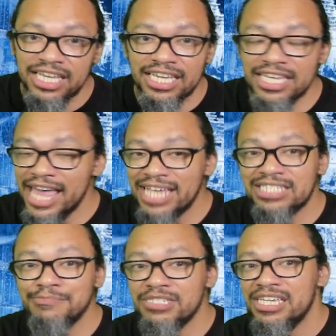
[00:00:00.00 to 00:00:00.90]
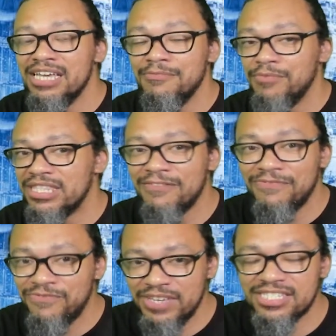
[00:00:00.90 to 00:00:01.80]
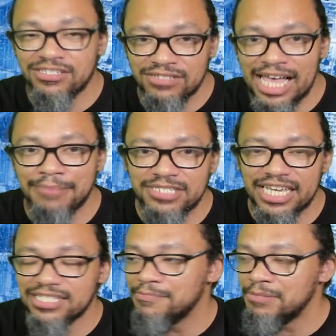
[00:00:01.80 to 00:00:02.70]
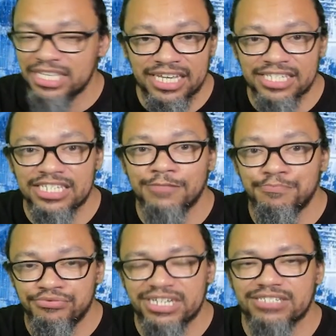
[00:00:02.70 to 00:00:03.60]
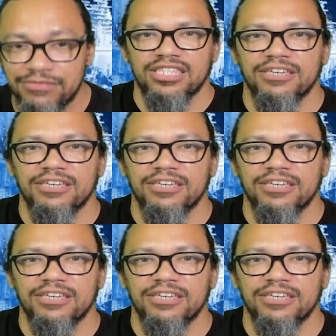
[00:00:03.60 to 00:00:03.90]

It has to be hit with a physical object because it's brittle.